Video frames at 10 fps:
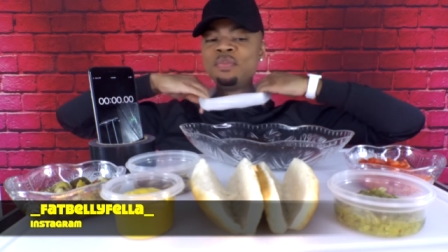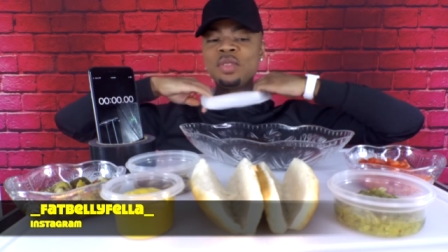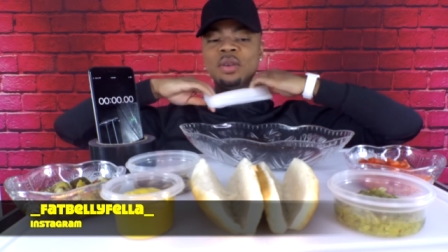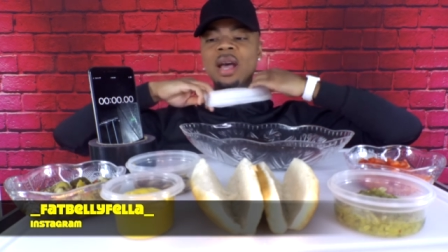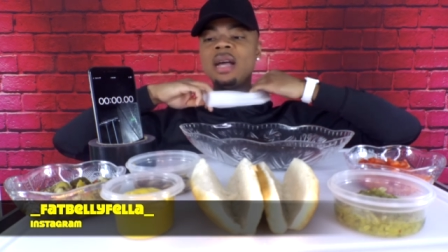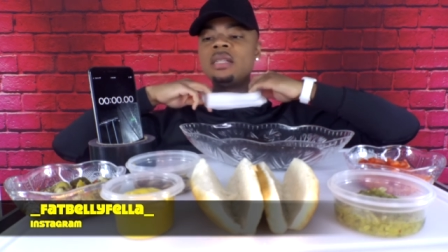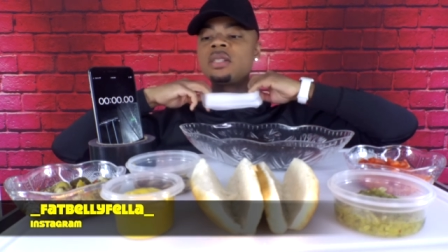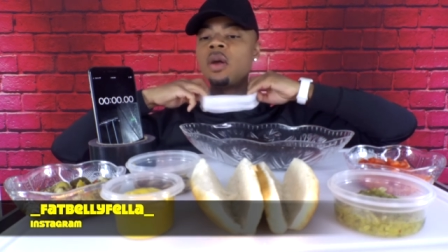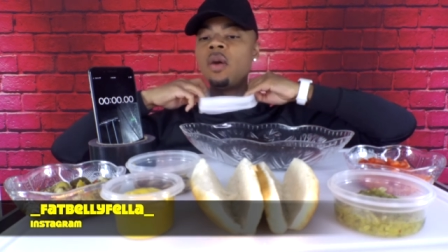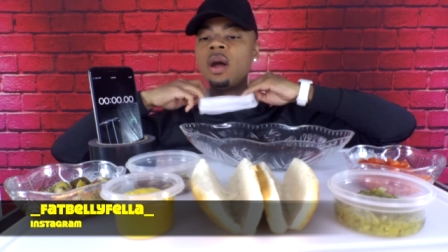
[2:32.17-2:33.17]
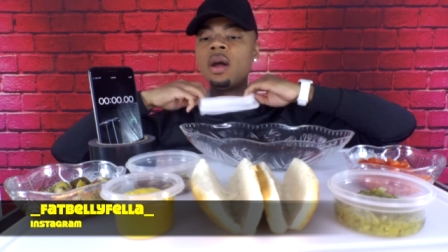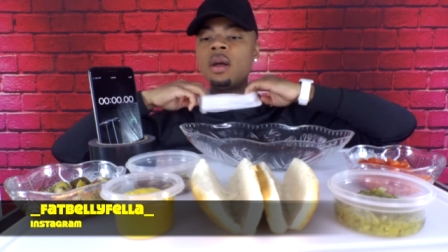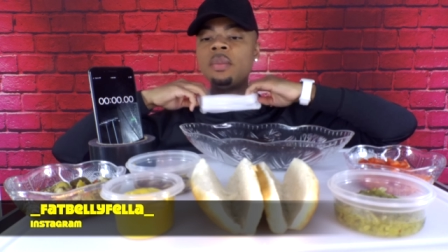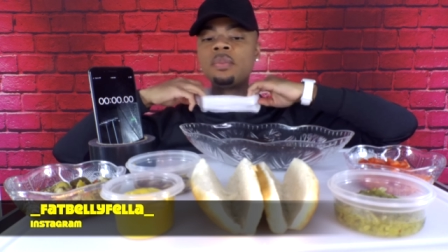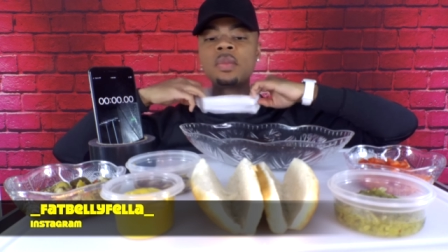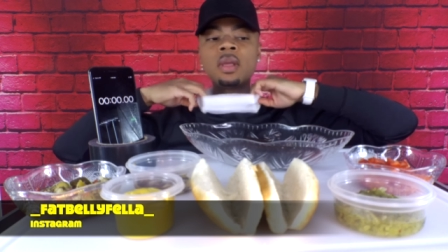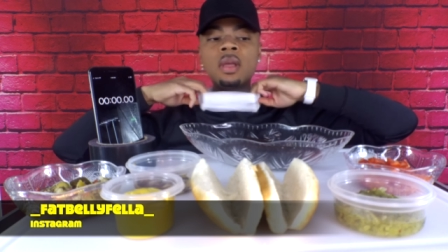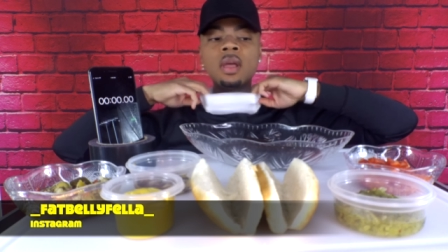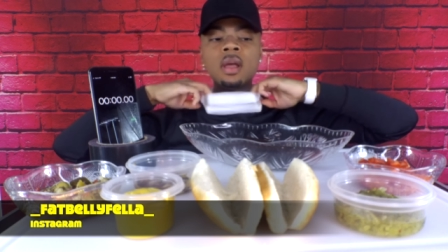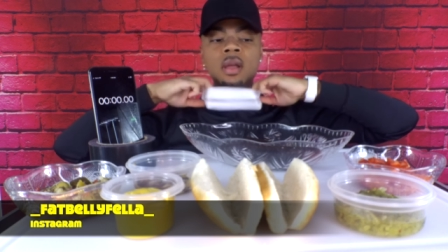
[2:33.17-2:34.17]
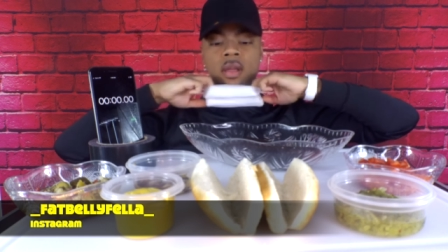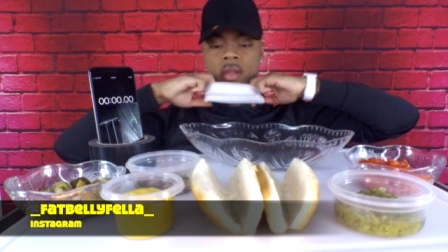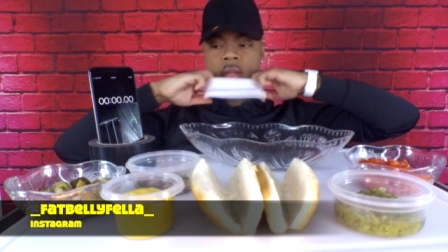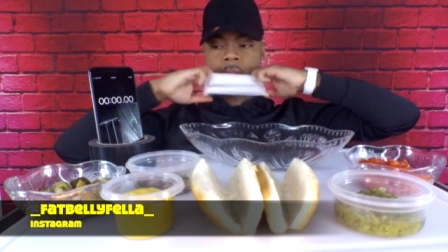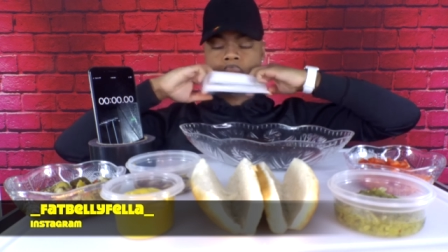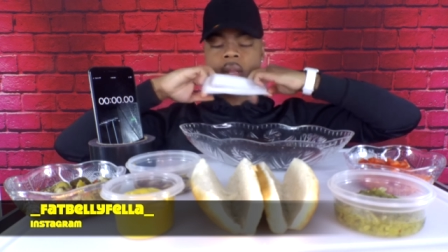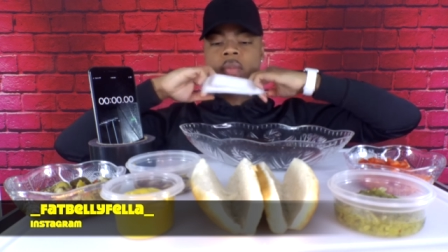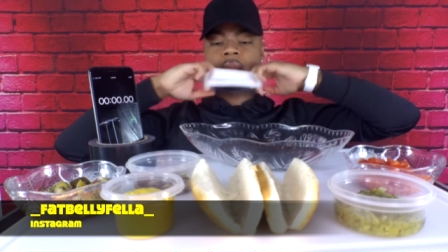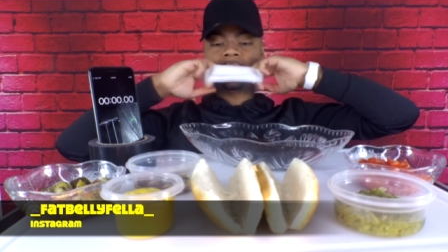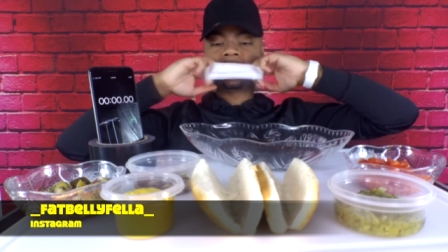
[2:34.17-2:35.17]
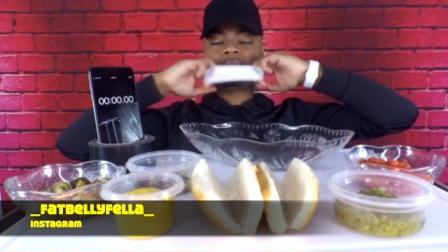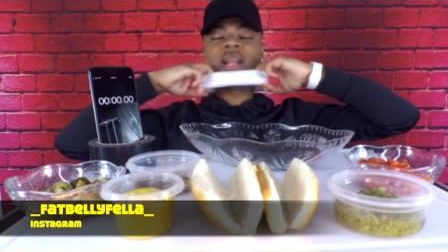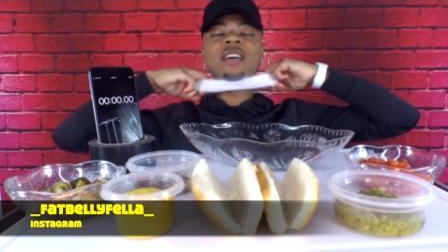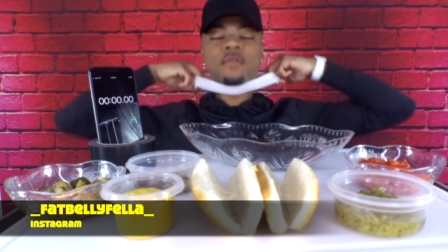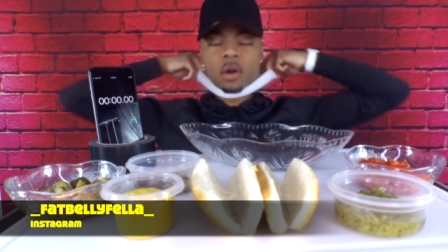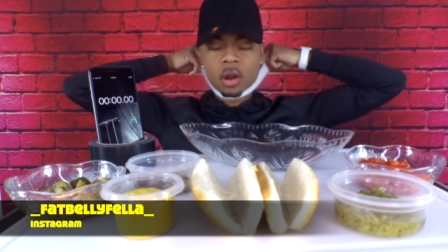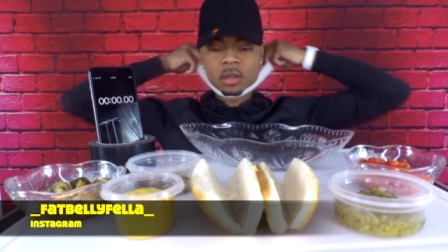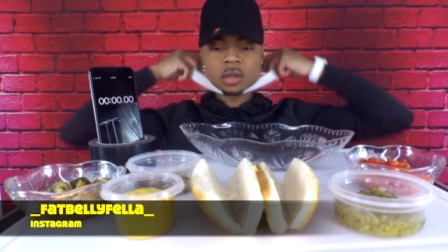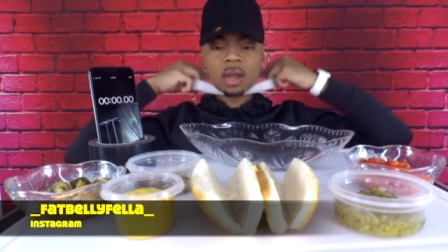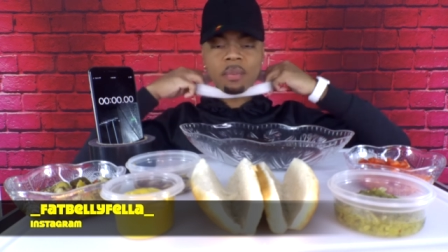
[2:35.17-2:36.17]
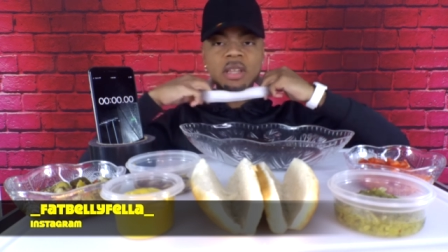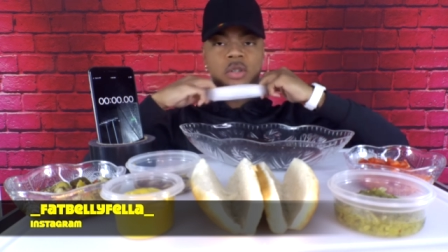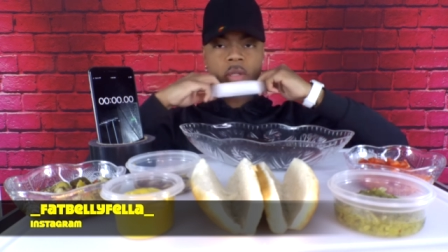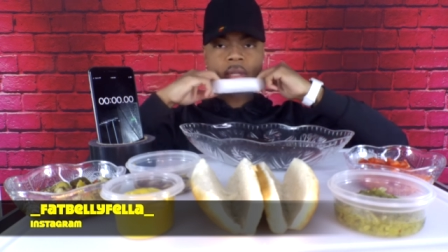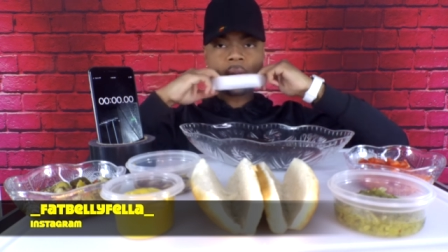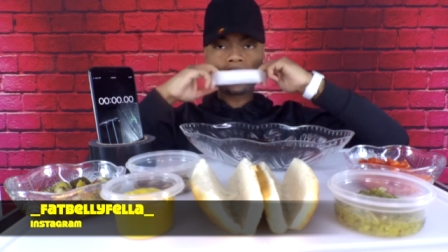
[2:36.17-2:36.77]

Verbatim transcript: You guys, so um, let me get this blindfold on so I can make sure it's tight